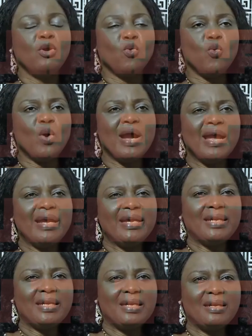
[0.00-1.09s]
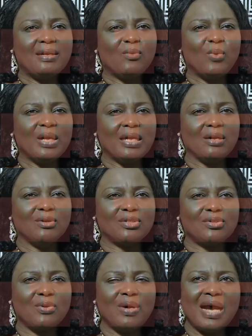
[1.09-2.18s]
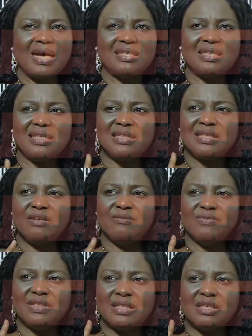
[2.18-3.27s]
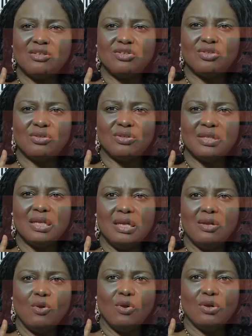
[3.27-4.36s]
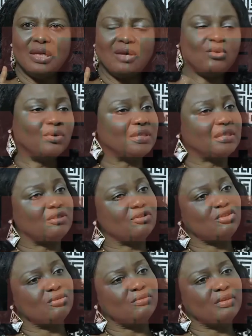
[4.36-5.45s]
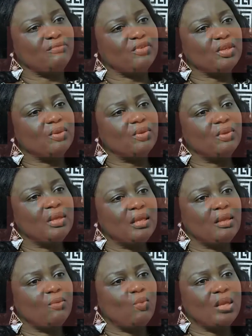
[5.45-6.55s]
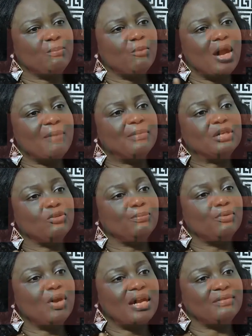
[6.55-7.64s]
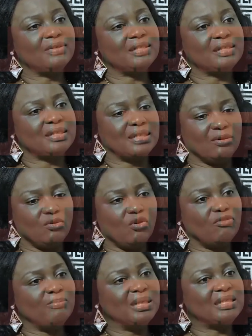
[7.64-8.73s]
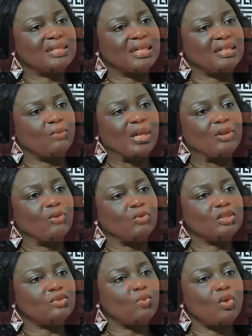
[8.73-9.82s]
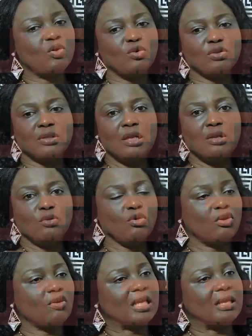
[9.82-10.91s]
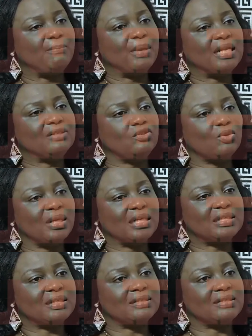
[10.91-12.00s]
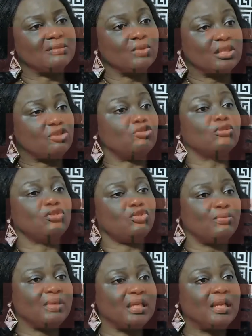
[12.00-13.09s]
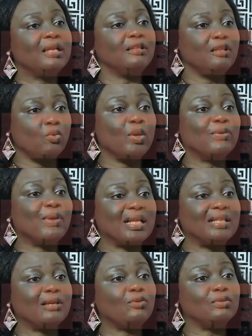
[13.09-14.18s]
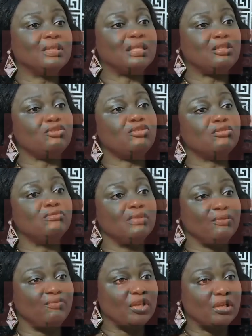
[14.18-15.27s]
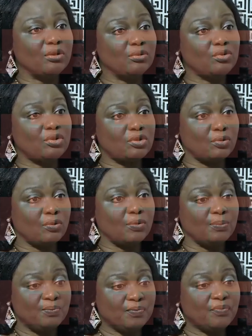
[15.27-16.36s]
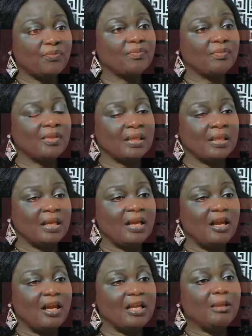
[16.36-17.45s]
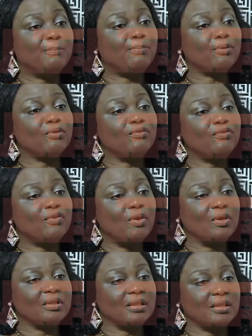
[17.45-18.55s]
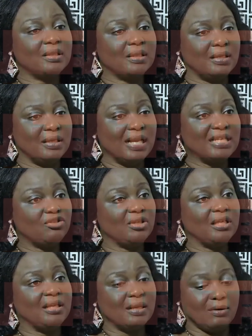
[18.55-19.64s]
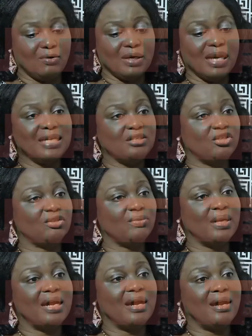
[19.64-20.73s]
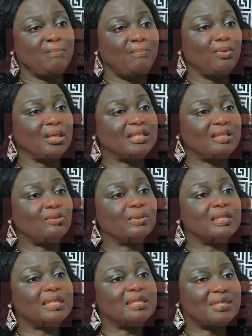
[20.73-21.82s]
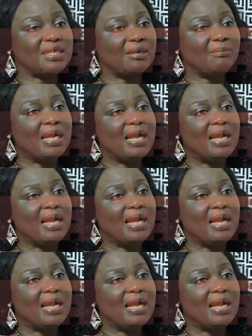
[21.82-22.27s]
When we also had this invitation on our constitution review, when Muhammadu Buhari's government said they were not going to work on Goodluck Ebele Jonathan's restructuring, they would rather constitution review to improve on Nigeria political system.